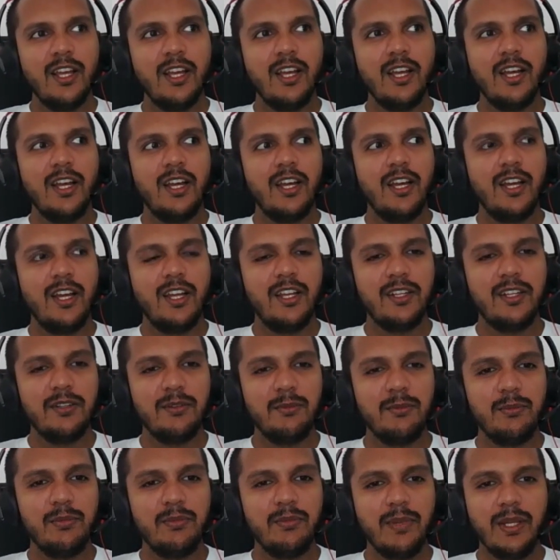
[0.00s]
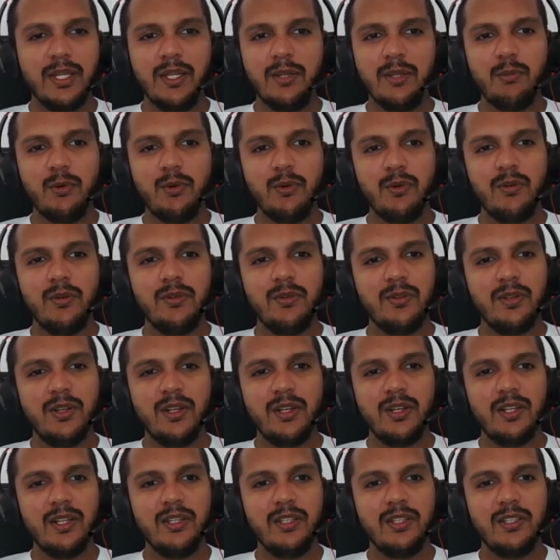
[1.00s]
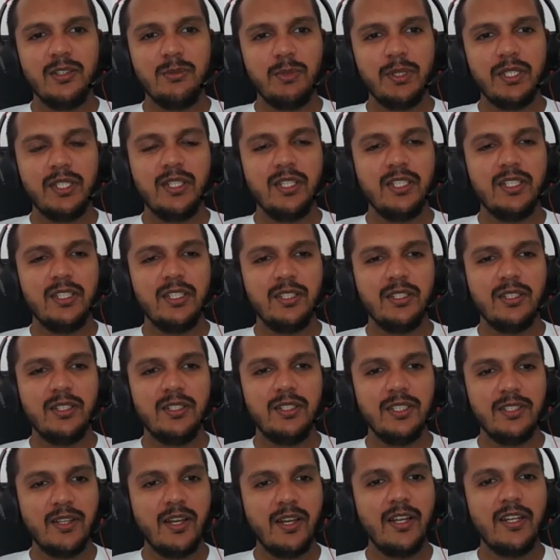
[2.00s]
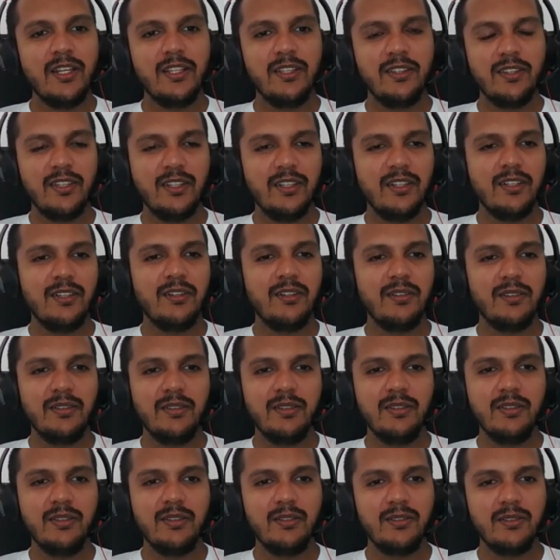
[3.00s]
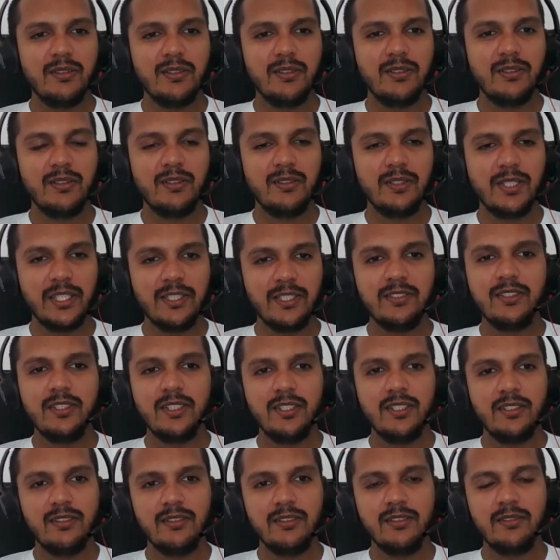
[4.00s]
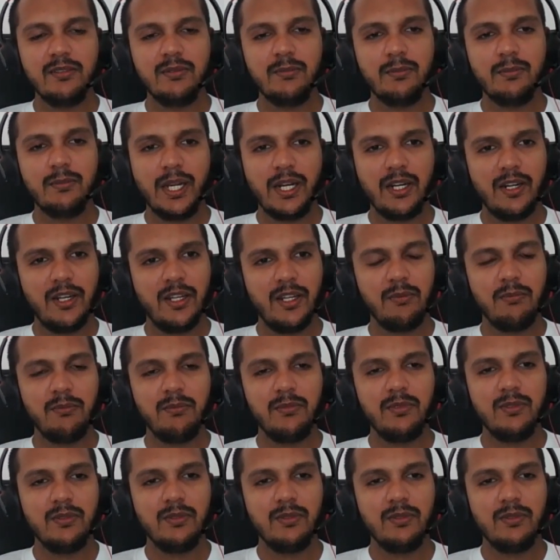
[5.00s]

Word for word: and many more, uh, especially designing the uh, testing paradigm.